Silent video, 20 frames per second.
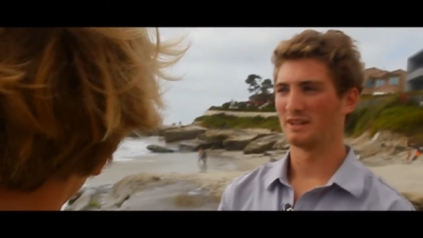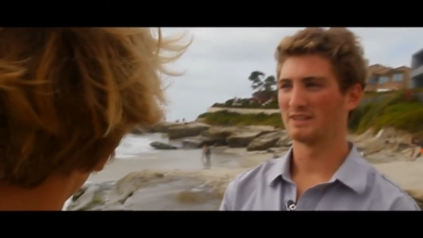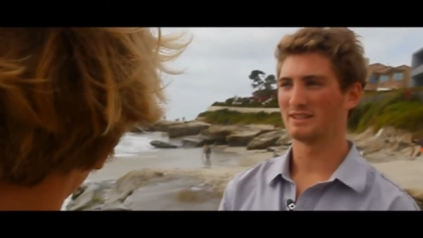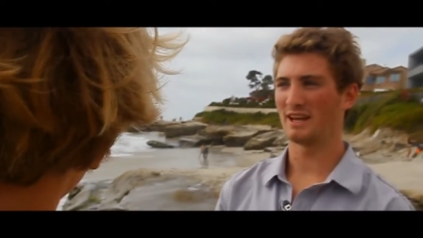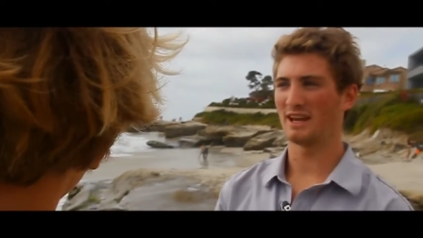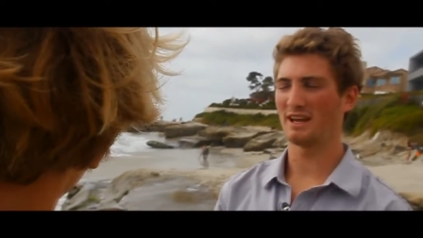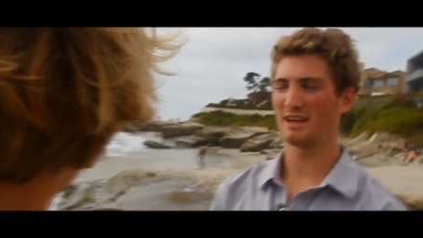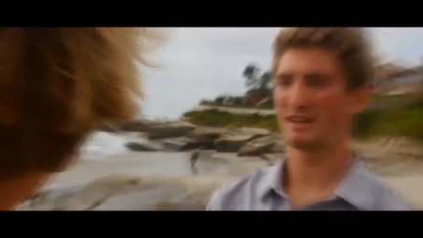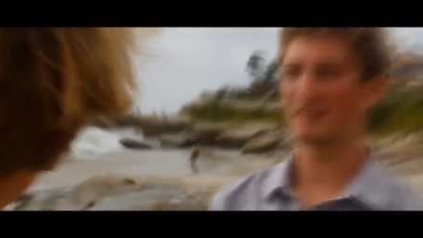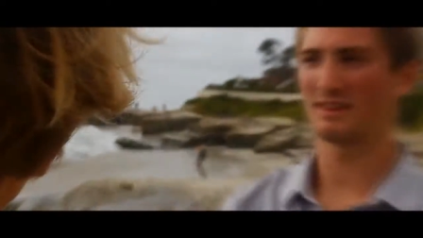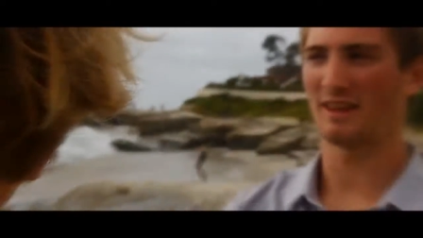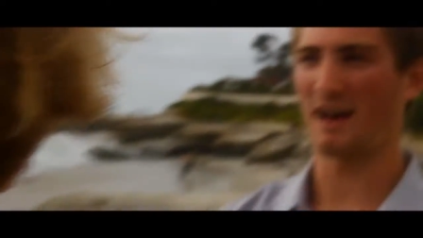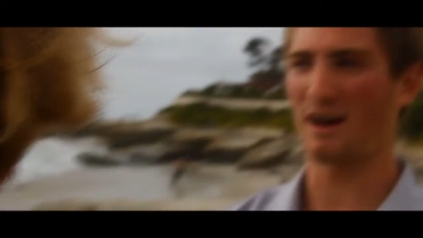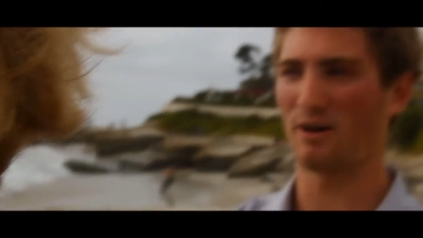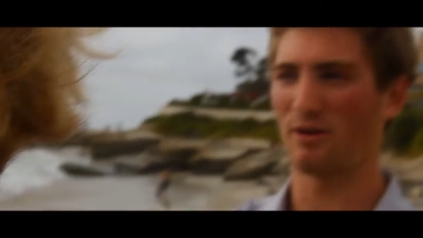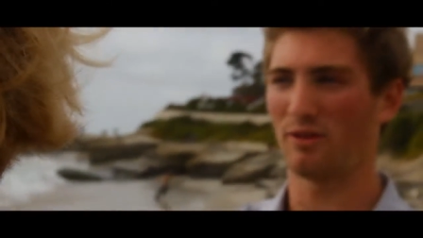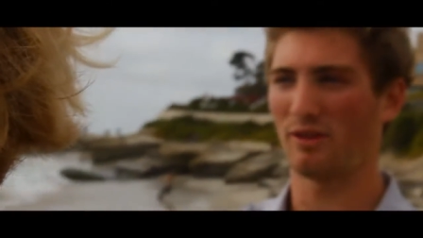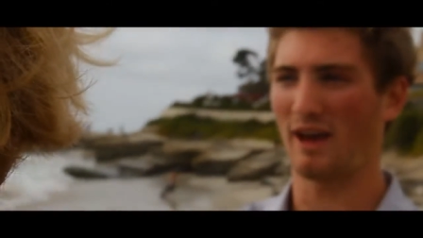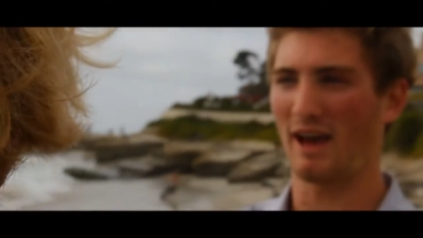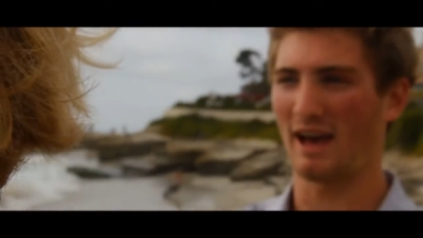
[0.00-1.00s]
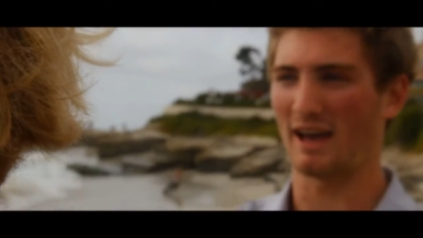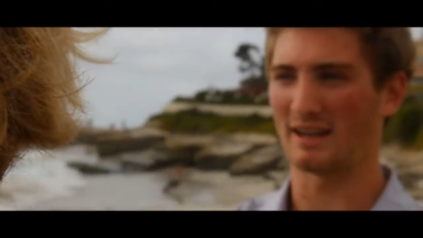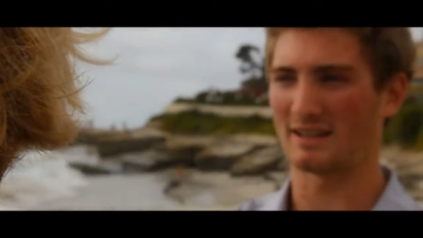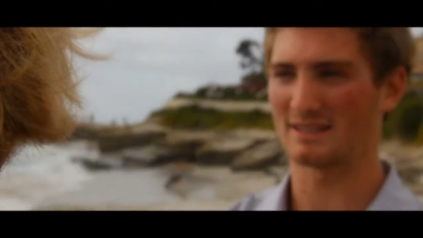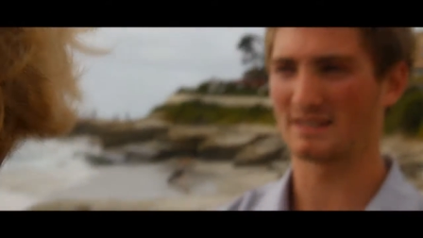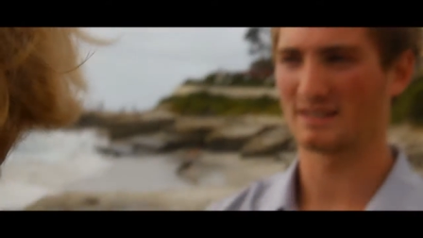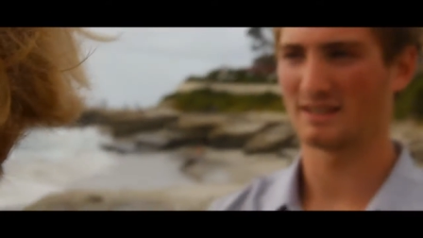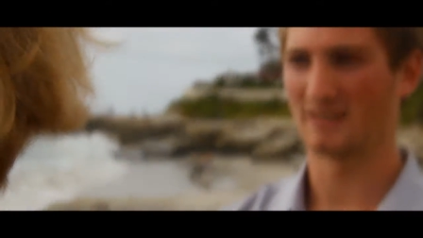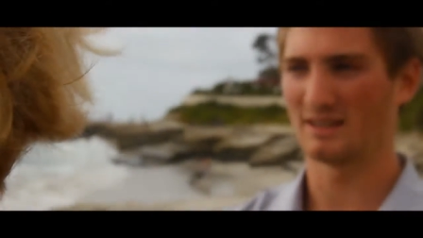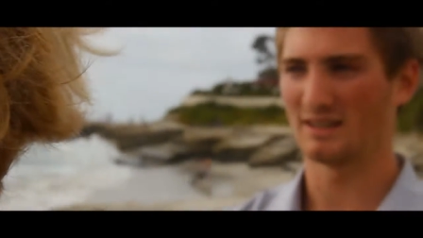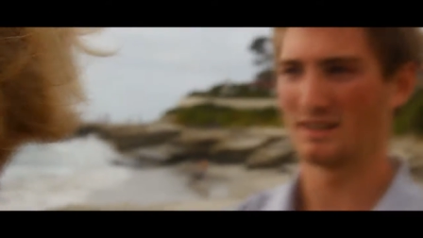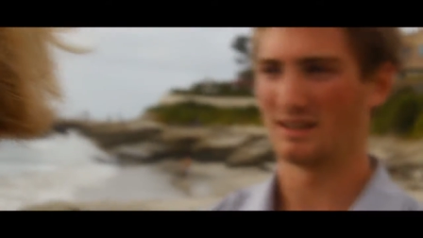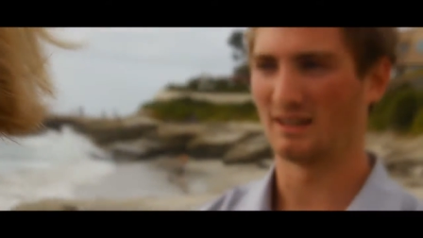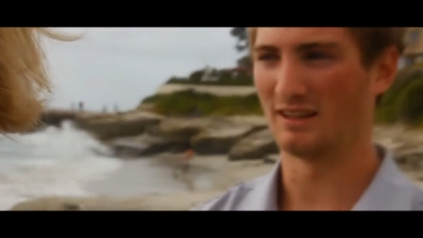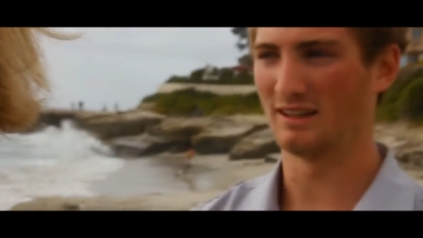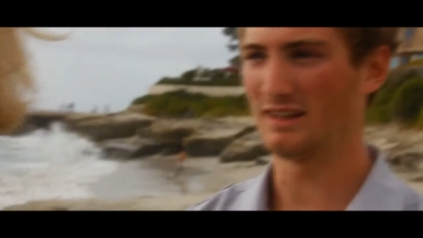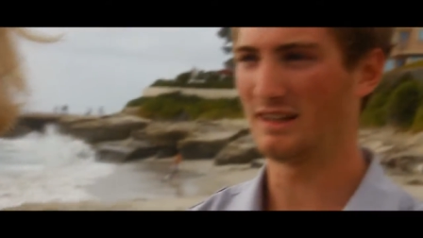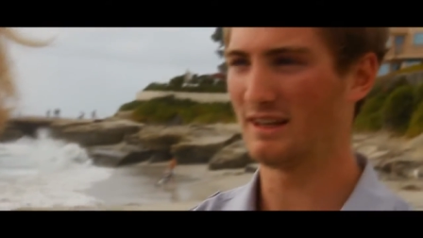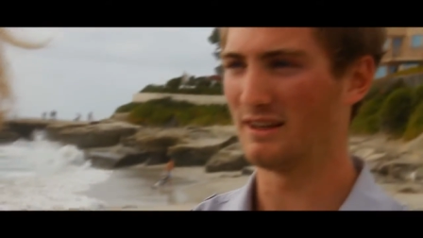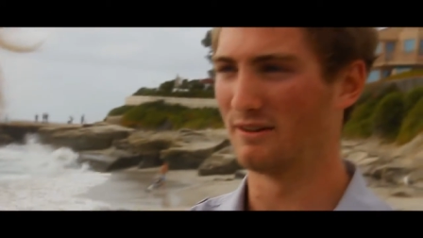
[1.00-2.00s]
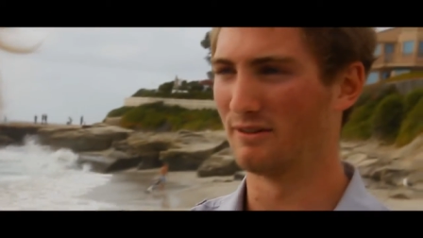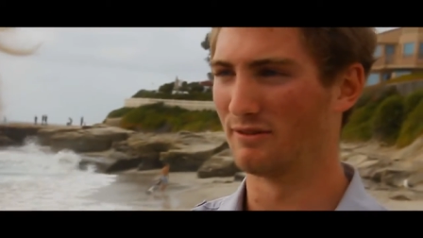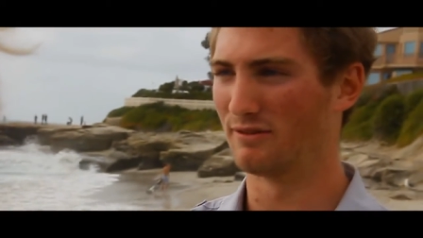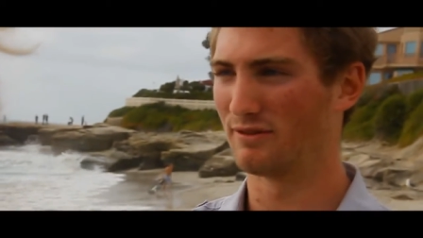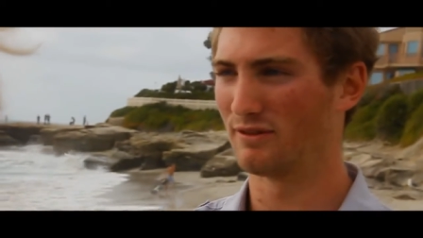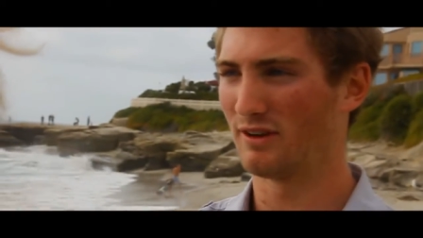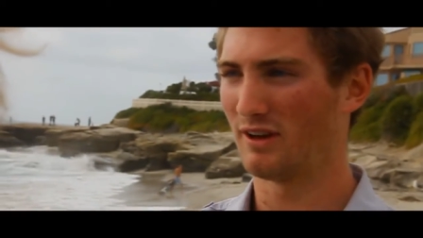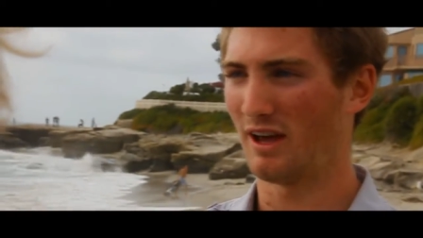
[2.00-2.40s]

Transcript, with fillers: Take thou that. Live